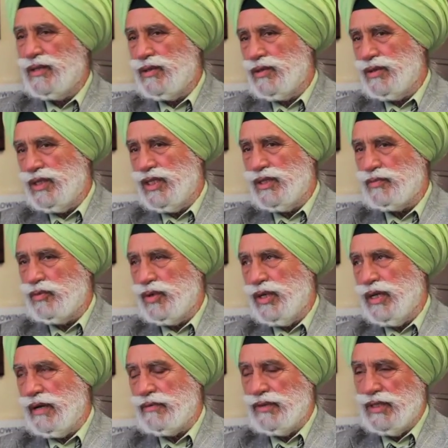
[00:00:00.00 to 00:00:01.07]
you know, he's
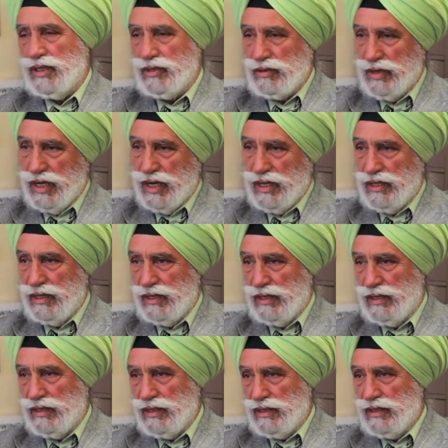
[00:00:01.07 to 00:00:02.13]
putting everything
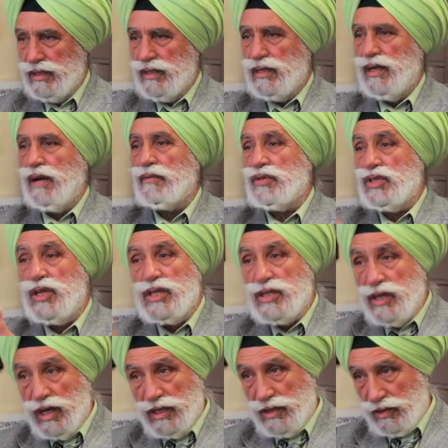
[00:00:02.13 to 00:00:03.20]
together I was still
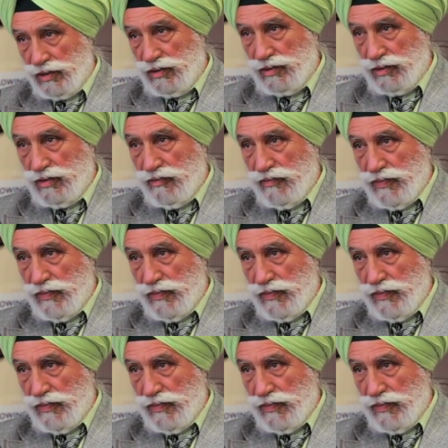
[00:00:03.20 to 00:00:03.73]
young, you know.